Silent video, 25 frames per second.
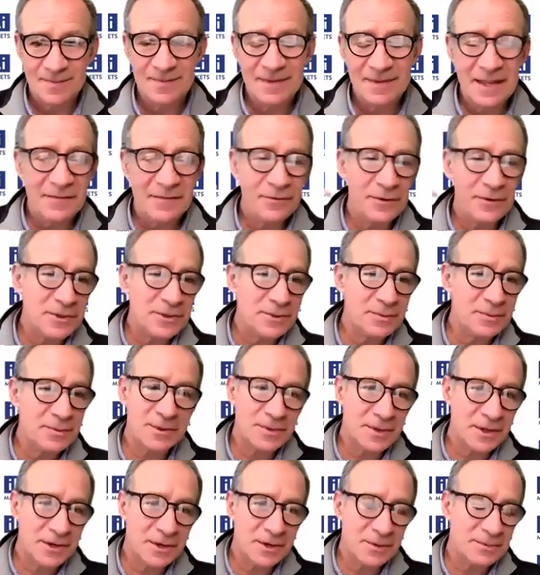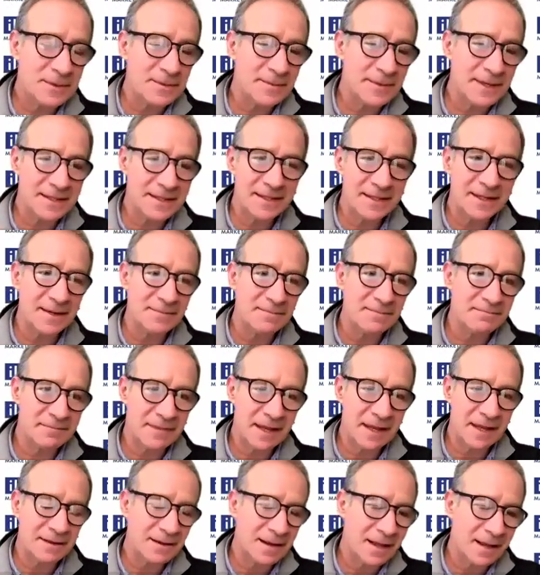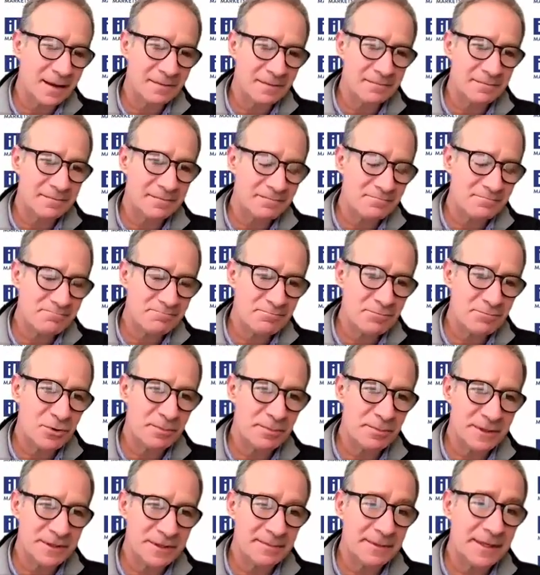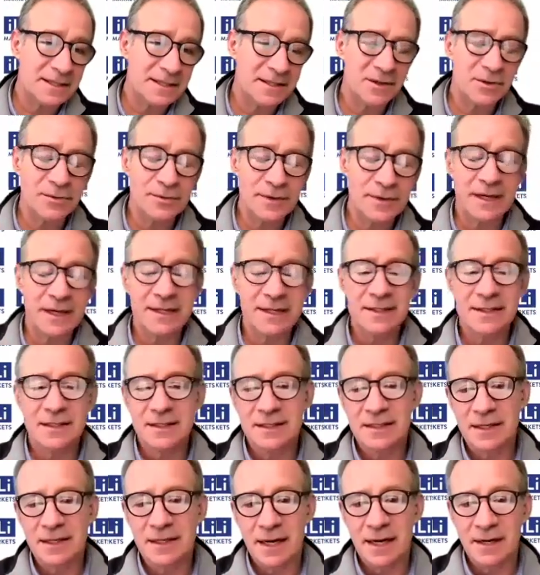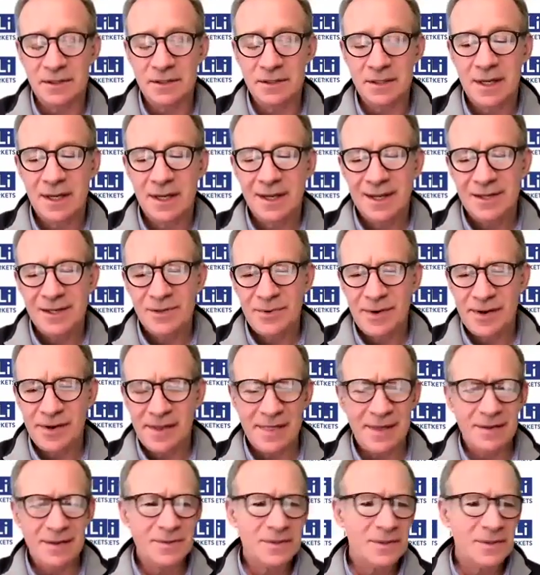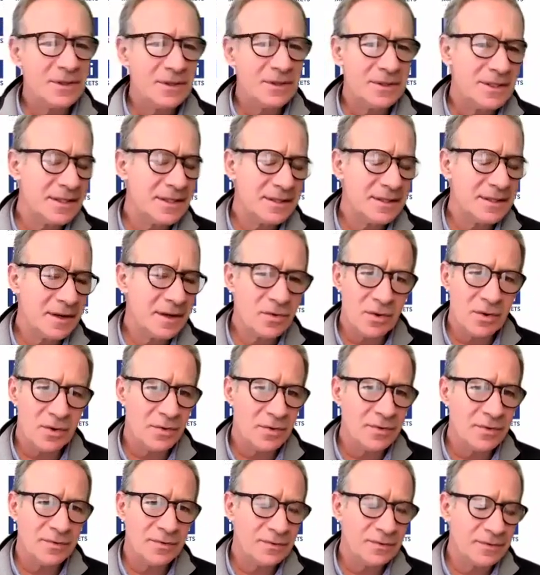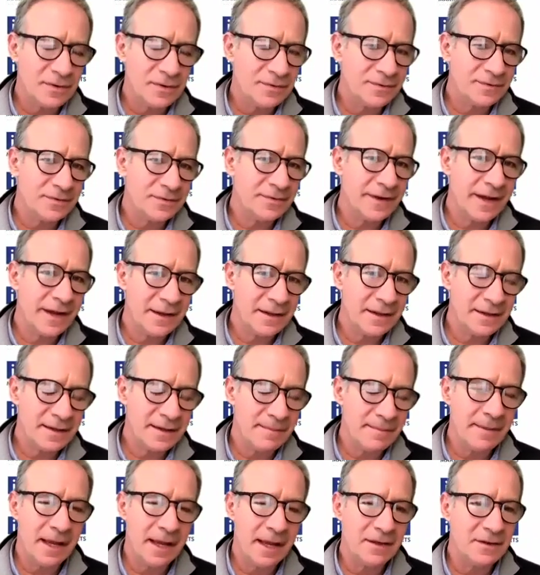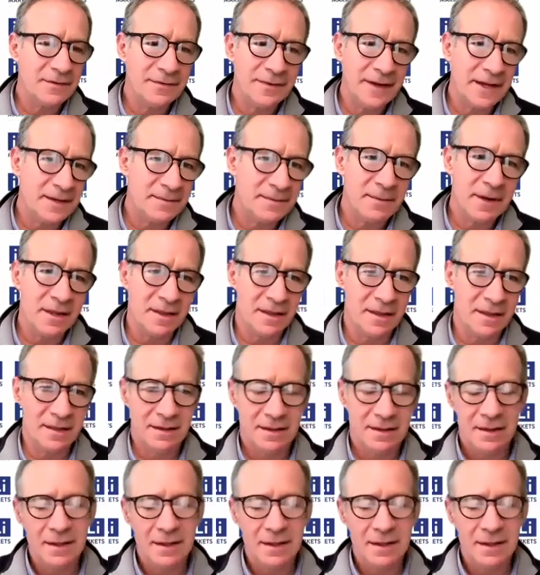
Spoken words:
difference between optimistic and more pessimistic or realistic scenarios. 200,000 tons is the growth of demand of 8 months.